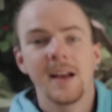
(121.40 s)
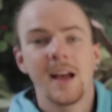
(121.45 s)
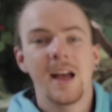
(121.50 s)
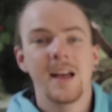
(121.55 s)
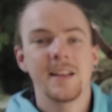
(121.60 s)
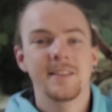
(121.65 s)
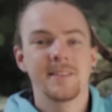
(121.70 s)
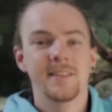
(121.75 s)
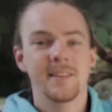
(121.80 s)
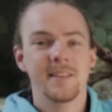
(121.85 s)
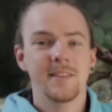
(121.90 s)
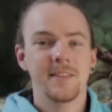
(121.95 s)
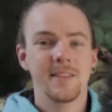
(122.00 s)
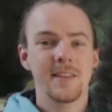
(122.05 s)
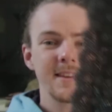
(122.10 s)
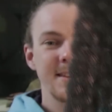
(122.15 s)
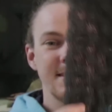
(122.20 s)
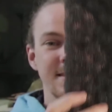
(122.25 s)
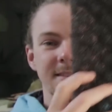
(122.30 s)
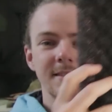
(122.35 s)
And
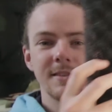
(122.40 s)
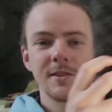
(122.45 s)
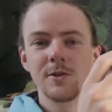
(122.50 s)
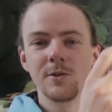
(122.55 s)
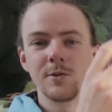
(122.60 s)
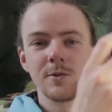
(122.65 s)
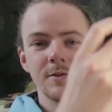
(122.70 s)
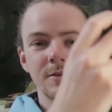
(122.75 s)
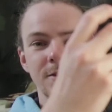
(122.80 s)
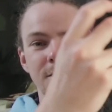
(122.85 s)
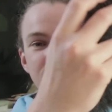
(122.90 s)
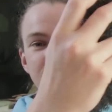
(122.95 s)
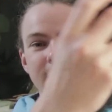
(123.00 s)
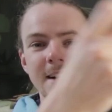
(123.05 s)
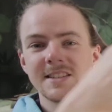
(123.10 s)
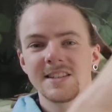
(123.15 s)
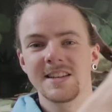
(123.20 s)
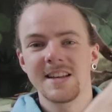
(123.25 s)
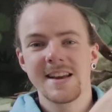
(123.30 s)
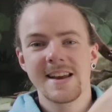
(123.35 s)
these two do
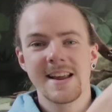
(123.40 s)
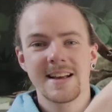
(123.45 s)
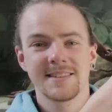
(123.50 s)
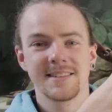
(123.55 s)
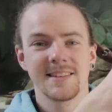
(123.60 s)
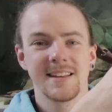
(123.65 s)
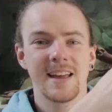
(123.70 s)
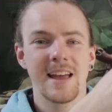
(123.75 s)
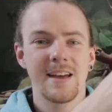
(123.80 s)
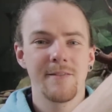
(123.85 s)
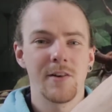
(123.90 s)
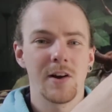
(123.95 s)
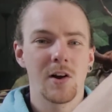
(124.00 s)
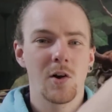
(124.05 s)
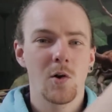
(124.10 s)
actually nest together